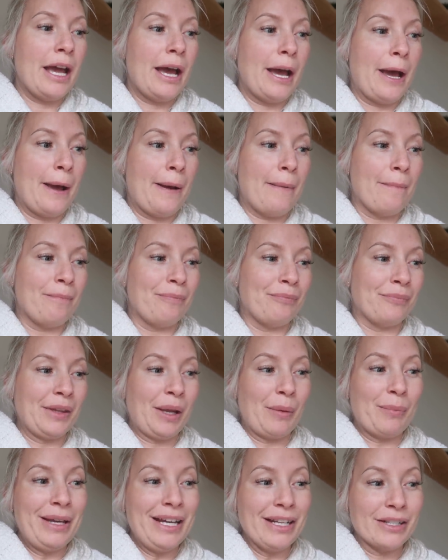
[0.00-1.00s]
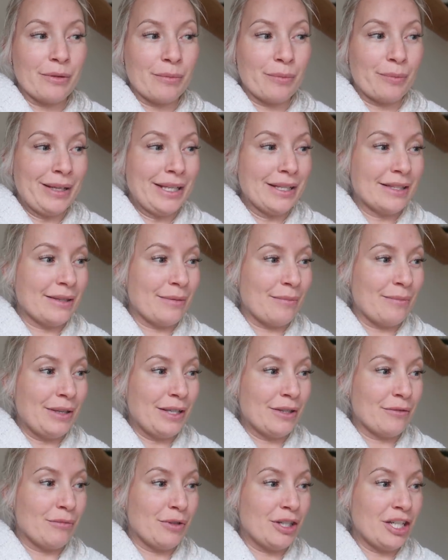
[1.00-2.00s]
Picked up bits from
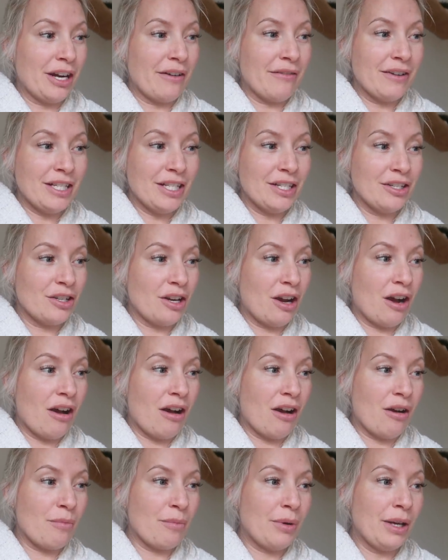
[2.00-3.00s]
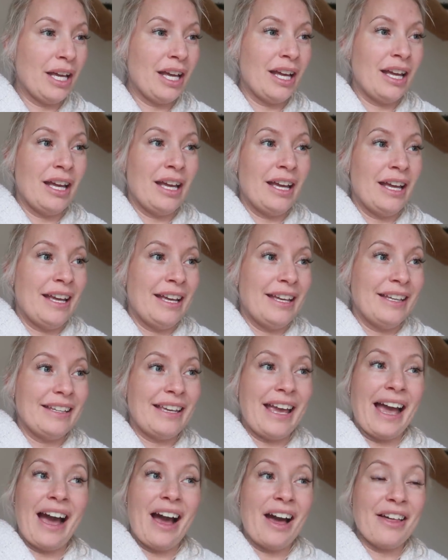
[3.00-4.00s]
a charity shop.
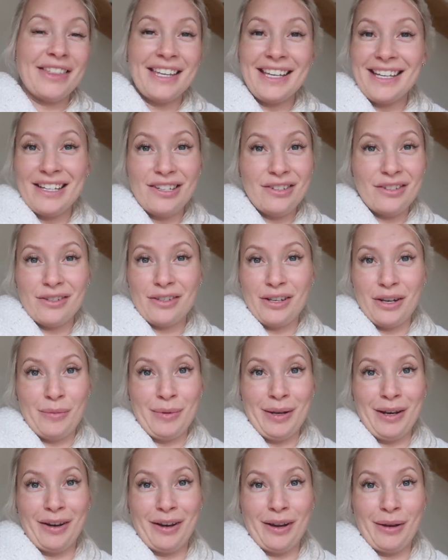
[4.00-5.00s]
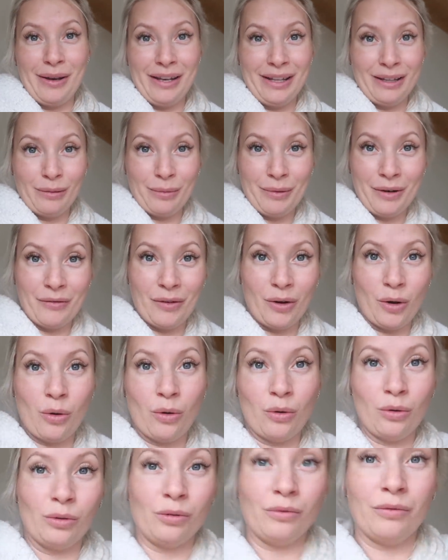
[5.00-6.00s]
Yeah, I think it's just going to be like a little bit of a
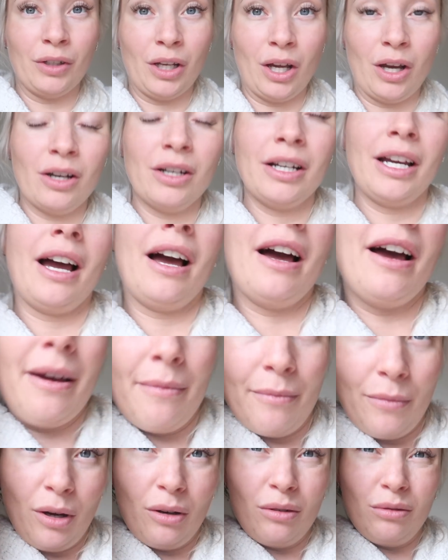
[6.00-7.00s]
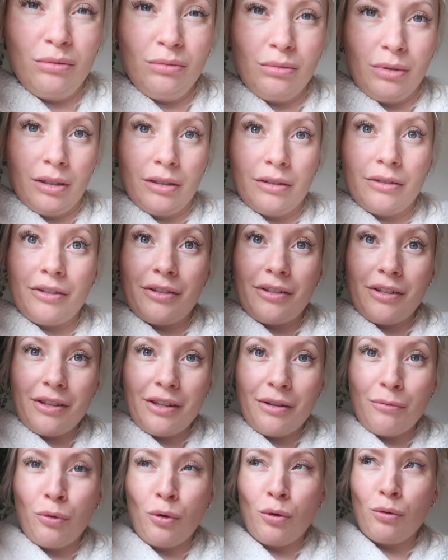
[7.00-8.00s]
haul vlog. Oh,
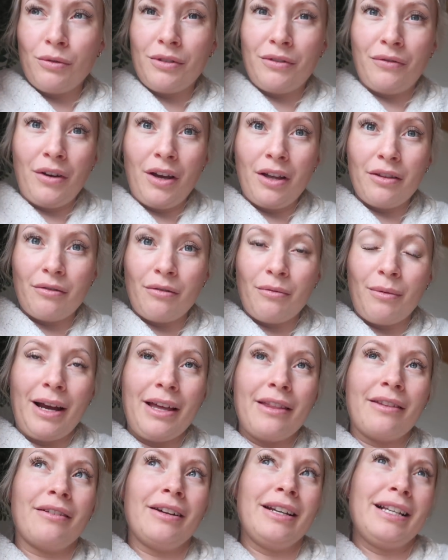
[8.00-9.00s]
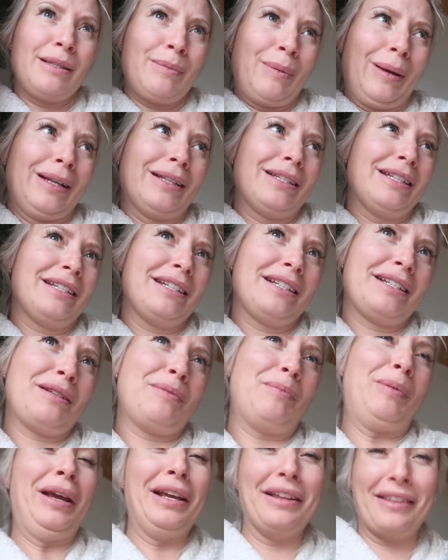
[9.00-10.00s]
the ball's further away than I expected it to
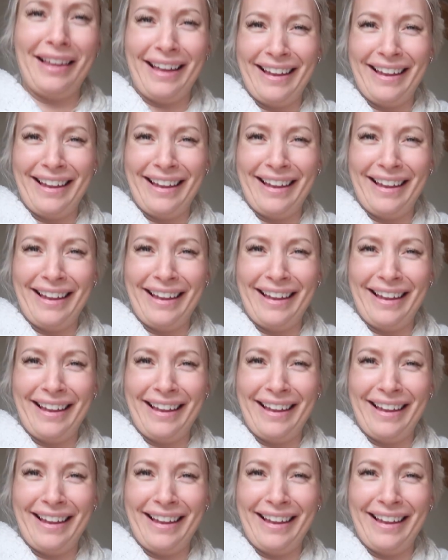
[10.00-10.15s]
be.